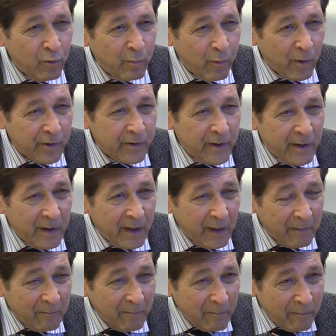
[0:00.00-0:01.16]
board
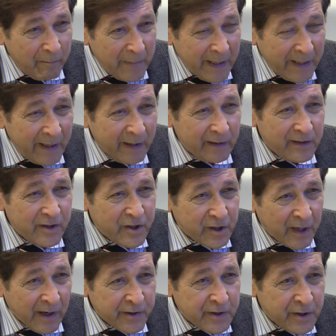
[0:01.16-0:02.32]
meeting
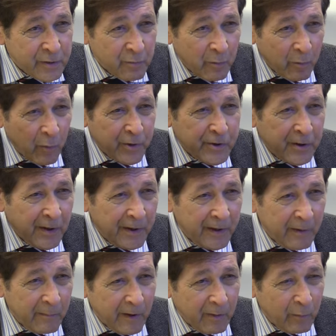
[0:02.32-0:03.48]
discusses what we're talking
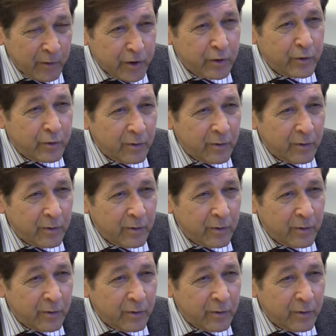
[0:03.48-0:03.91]
about? Would you do